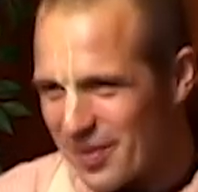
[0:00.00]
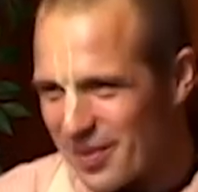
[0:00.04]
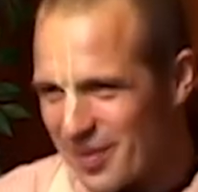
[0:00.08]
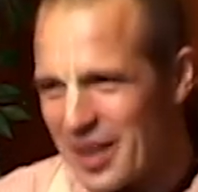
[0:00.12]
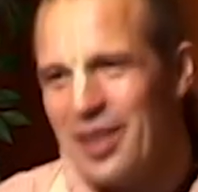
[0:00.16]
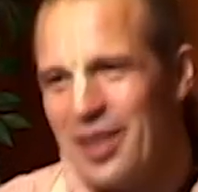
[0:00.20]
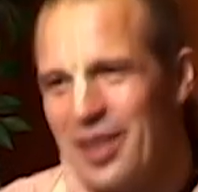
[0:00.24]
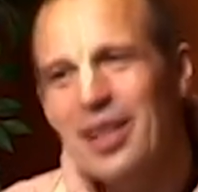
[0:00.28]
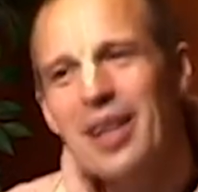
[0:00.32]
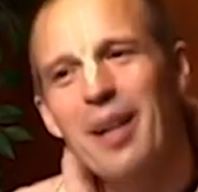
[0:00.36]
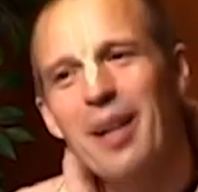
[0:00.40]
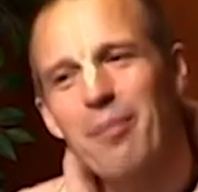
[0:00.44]

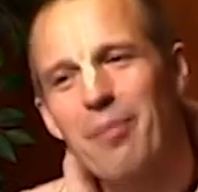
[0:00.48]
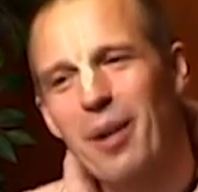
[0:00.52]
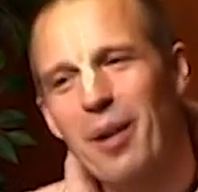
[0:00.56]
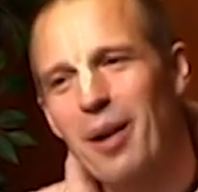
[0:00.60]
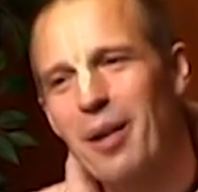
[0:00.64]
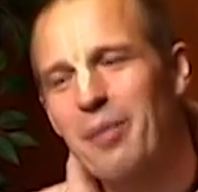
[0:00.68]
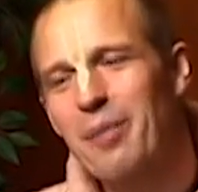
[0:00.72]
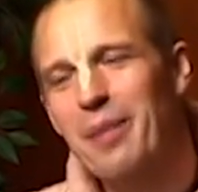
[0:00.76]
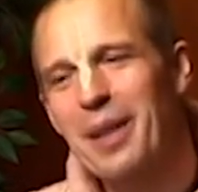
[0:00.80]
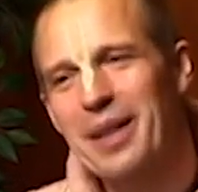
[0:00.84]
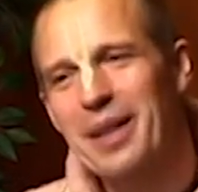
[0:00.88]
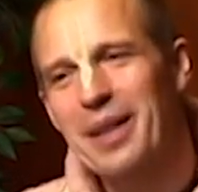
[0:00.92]
Srila
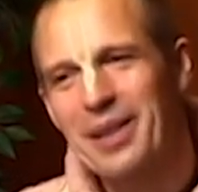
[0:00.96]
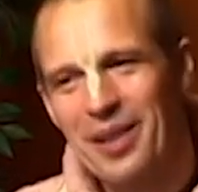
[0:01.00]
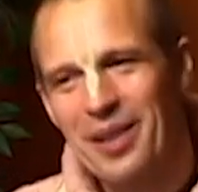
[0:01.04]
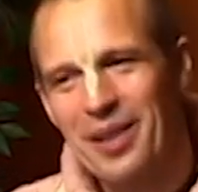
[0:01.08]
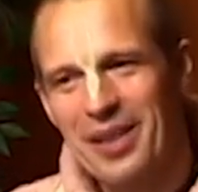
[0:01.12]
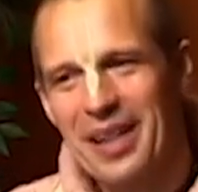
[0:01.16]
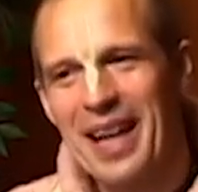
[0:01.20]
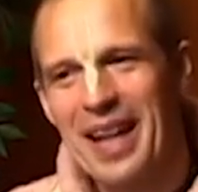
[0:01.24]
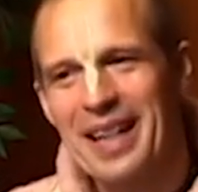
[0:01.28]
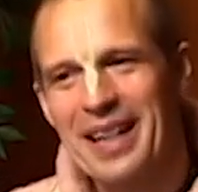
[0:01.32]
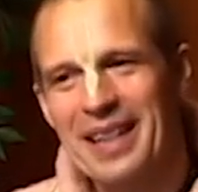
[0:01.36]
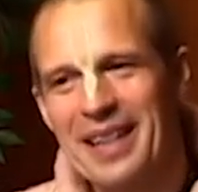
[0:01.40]
Prabhupada
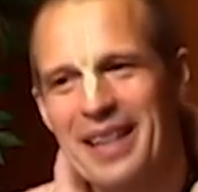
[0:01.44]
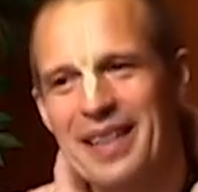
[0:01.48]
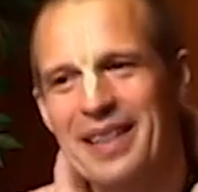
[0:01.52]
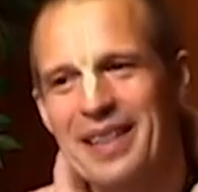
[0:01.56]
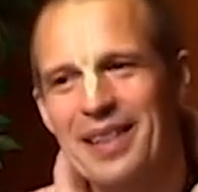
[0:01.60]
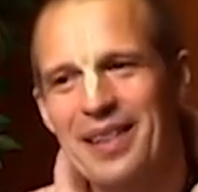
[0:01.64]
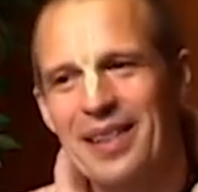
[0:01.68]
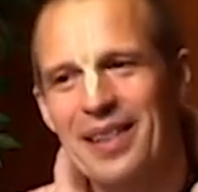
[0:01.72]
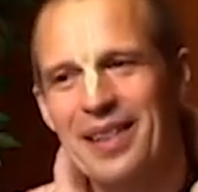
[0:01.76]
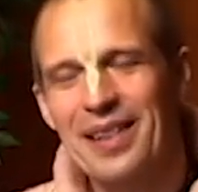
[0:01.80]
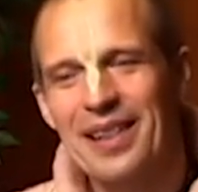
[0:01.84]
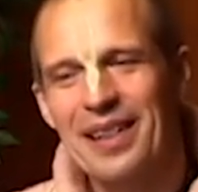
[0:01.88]
connected
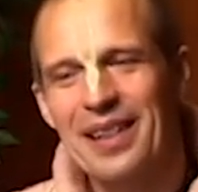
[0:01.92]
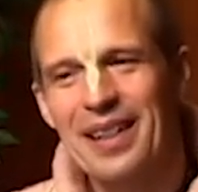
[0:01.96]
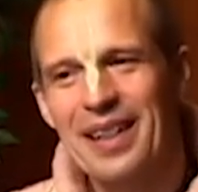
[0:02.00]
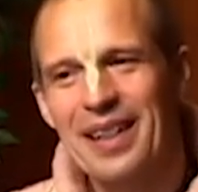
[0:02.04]
to